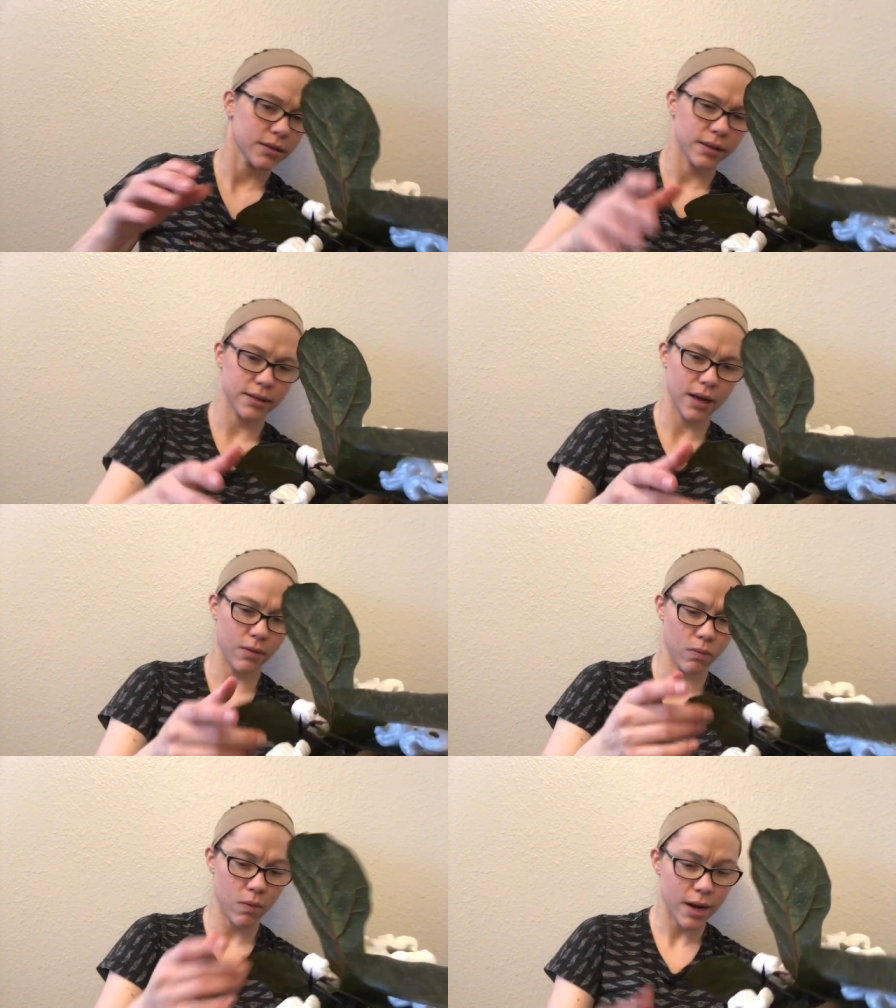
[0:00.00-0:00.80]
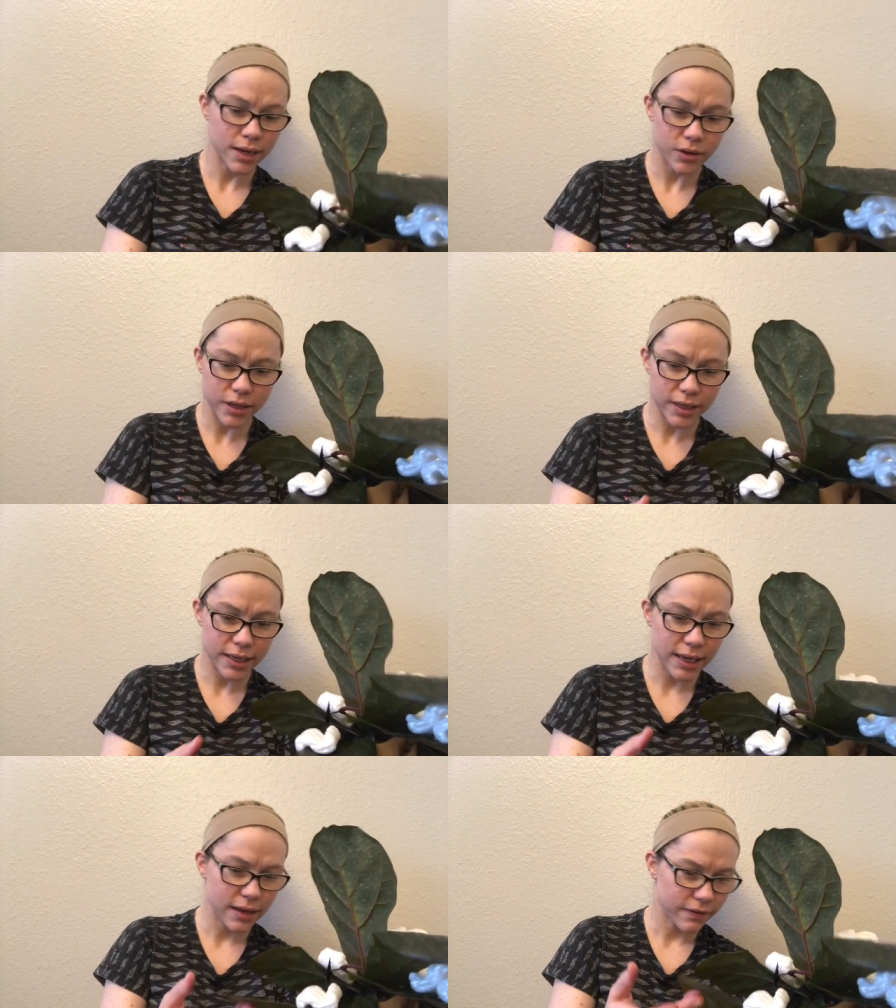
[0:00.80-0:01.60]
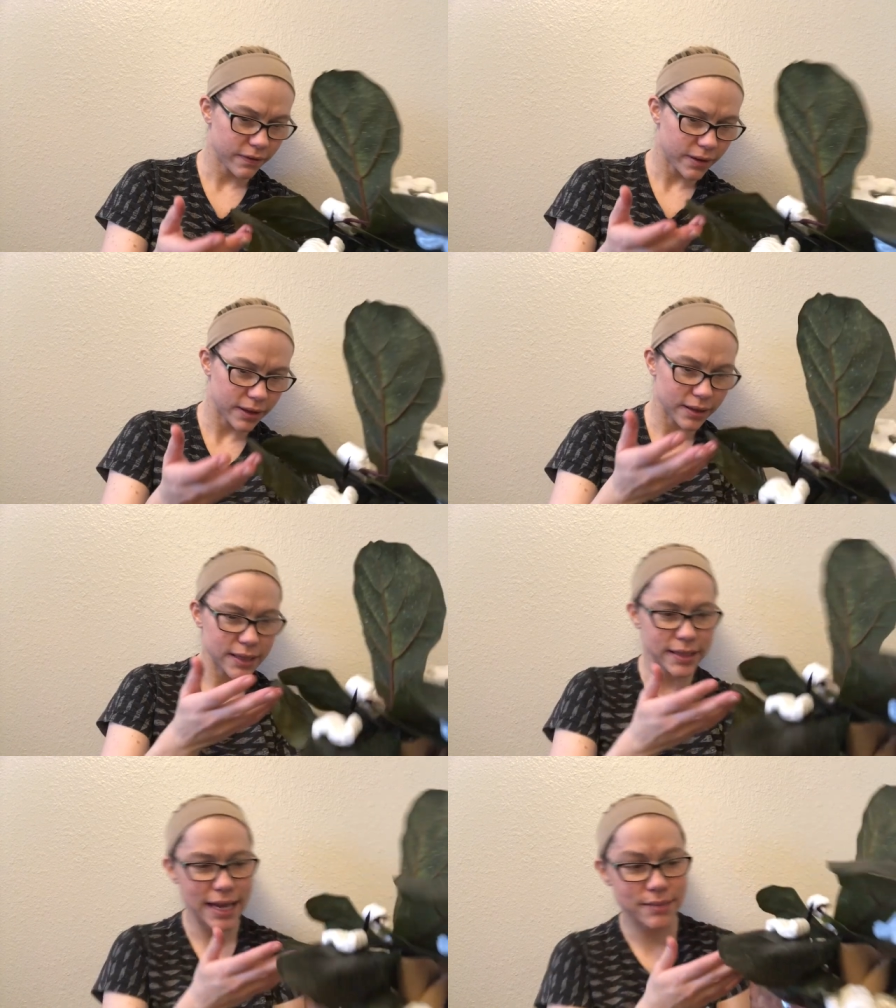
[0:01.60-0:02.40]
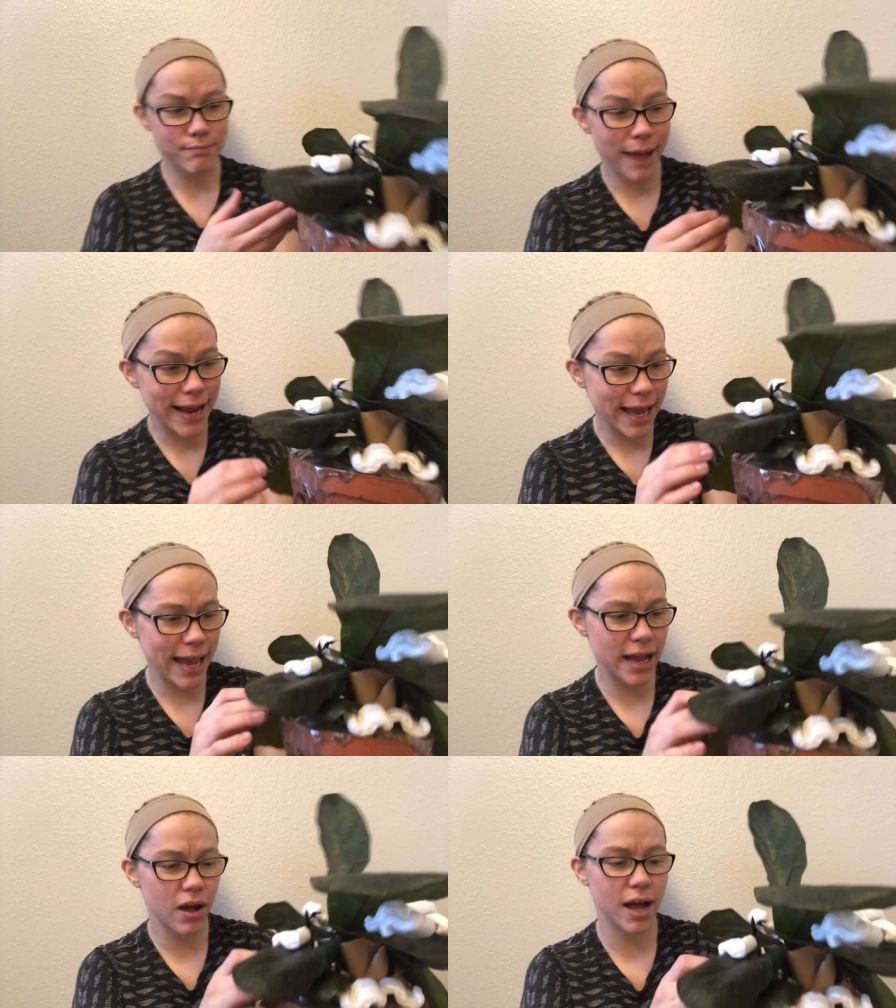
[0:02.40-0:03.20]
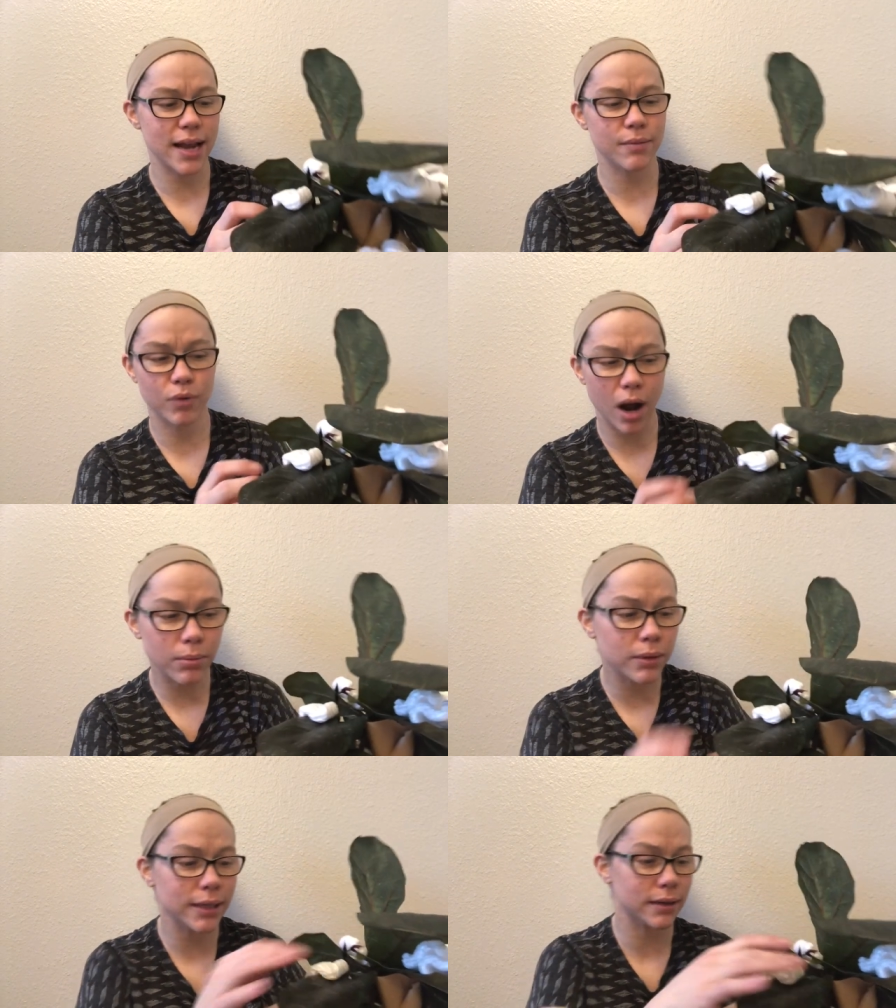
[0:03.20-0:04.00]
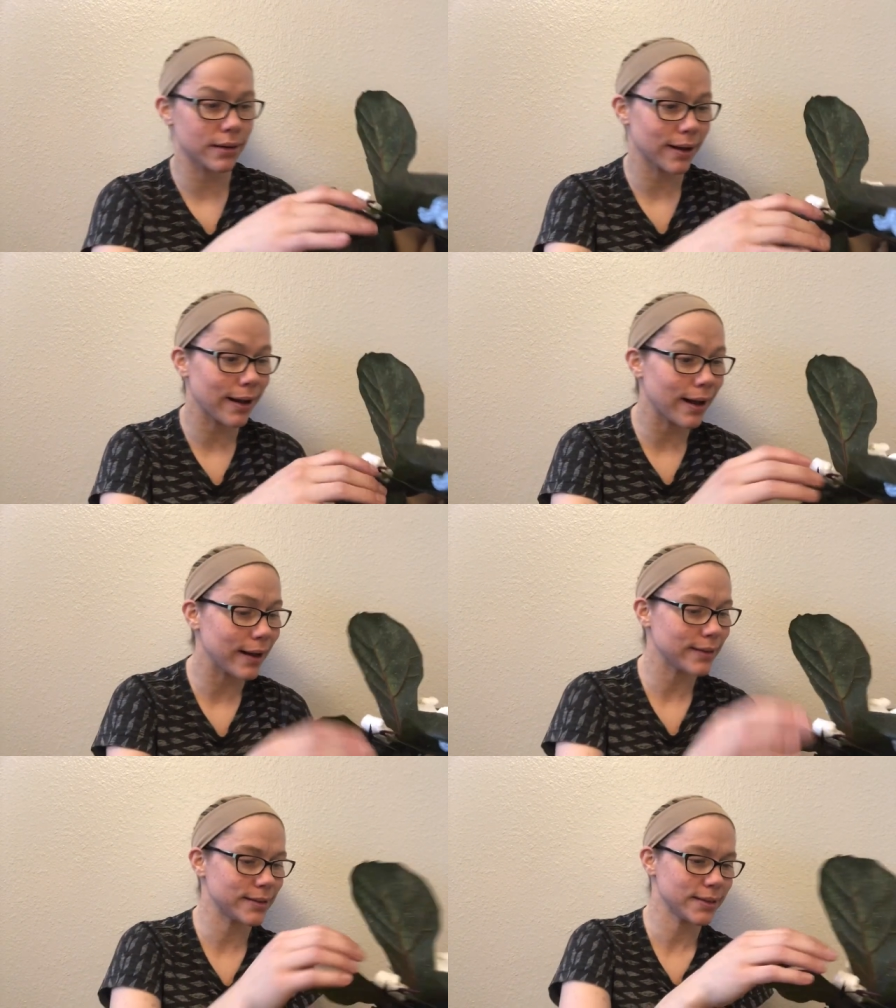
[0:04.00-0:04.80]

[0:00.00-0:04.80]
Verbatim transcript: He's got one good leaf. These guys might hang on, probably not.